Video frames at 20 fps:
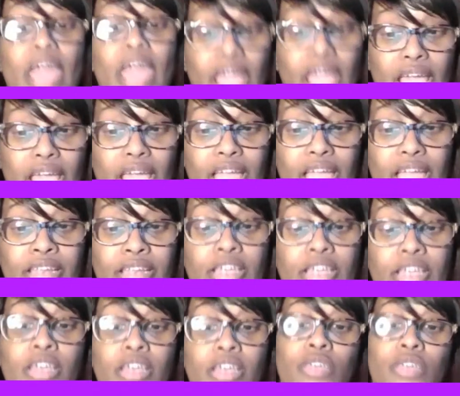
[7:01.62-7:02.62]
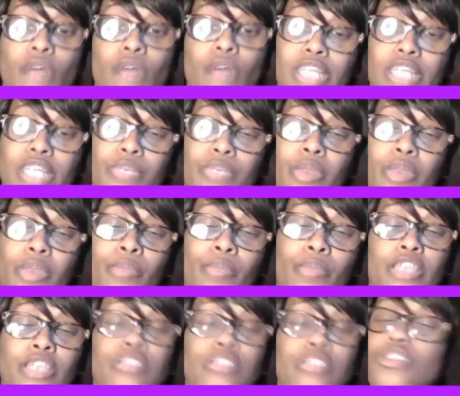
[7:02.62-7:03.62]
And you also want to
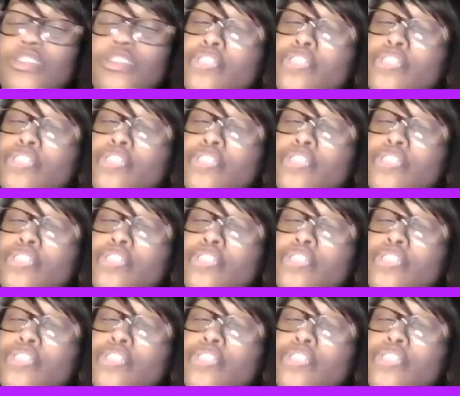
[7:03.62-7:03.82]
make sure